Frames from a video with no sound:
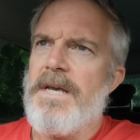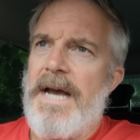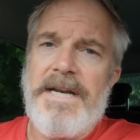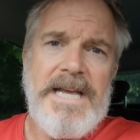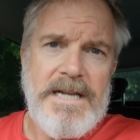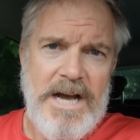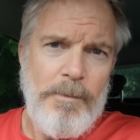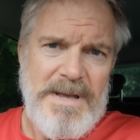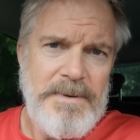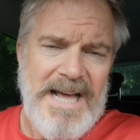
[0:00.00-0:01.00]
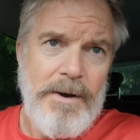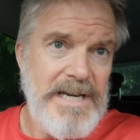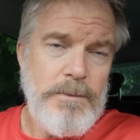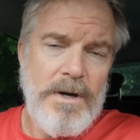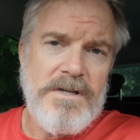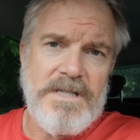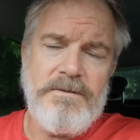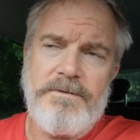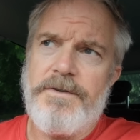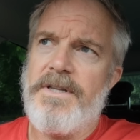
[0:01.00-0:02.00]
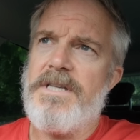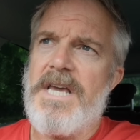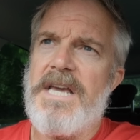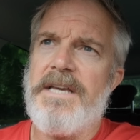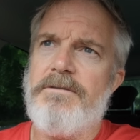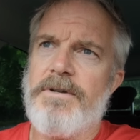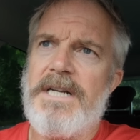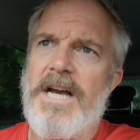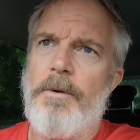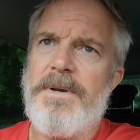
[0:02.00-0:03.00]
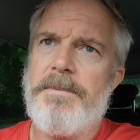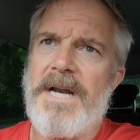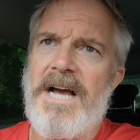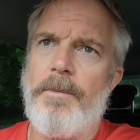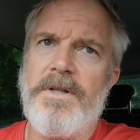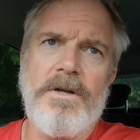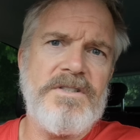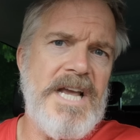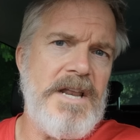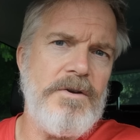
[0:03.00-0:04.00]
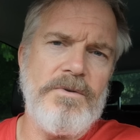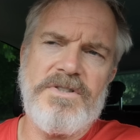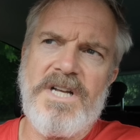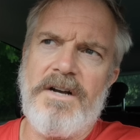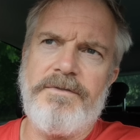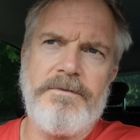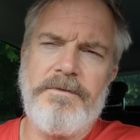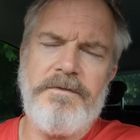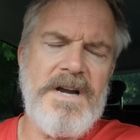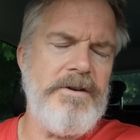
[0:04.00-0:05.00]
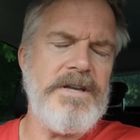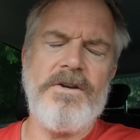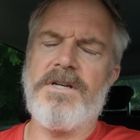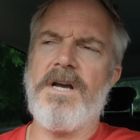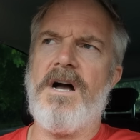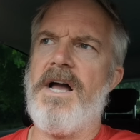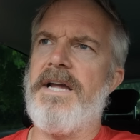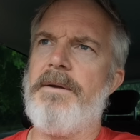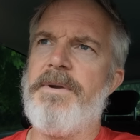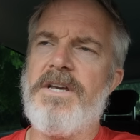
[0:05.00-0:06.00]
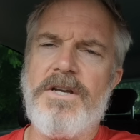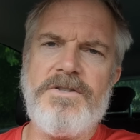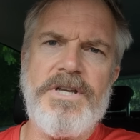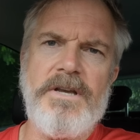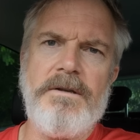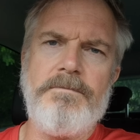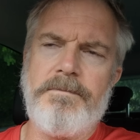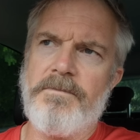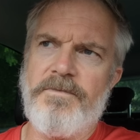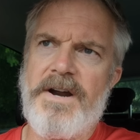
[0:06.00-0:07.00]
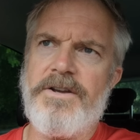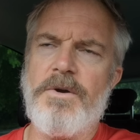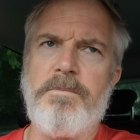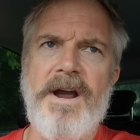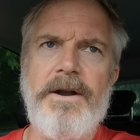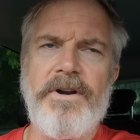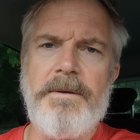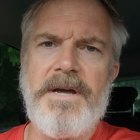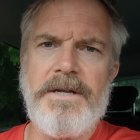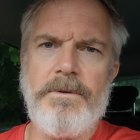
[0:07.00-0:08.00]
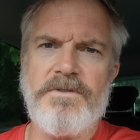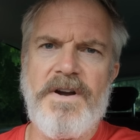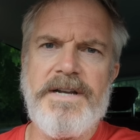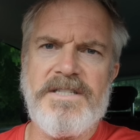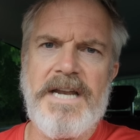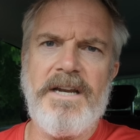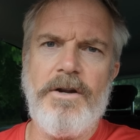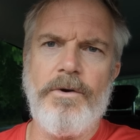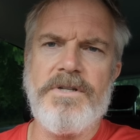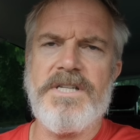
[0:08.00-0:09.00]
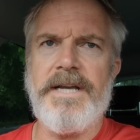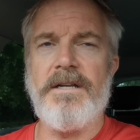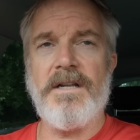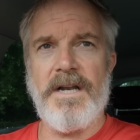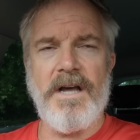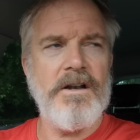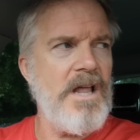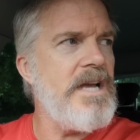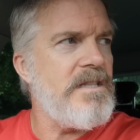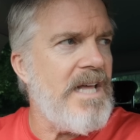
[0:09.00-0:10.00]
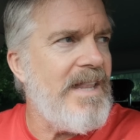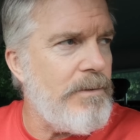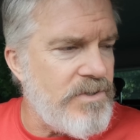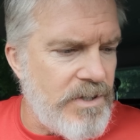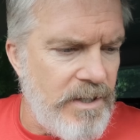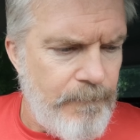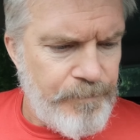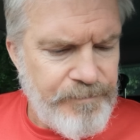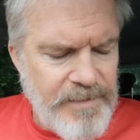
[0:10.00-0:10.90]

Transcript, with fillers: And he'd help people out, and he was. And for the year, he really helped people out with a lot of technical stuff. Very good guy. I mean, a good dude, very good brain on him, and he was very technically orientated. And I liked that. That was good.